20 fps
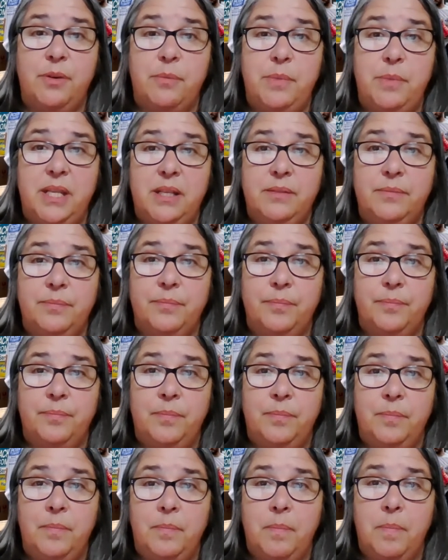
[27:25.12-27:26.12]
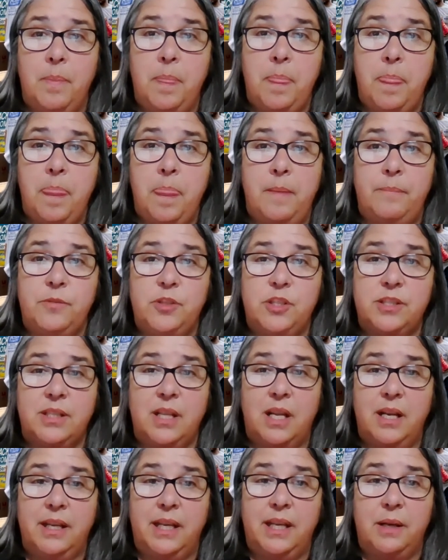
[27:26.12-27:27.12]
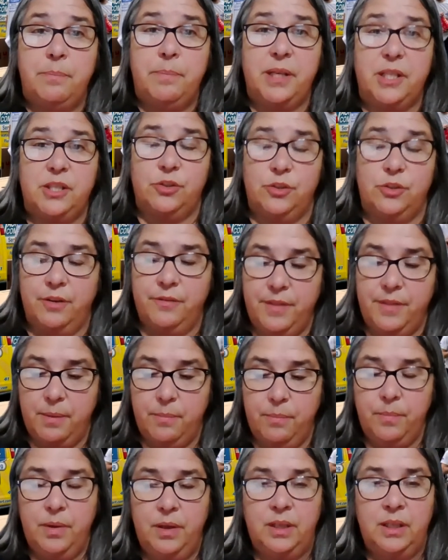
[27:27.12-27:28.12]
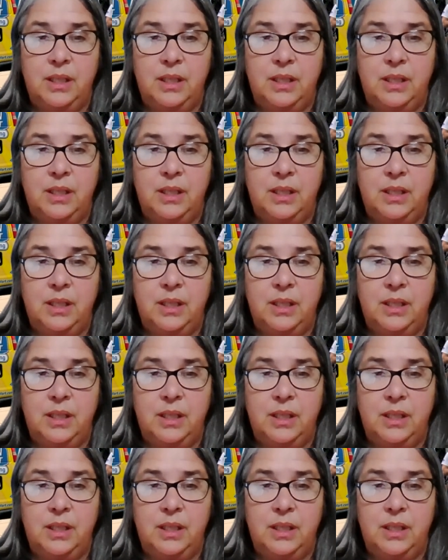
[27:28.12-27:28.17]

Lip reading: from me. Just thought I'd get a picture of them.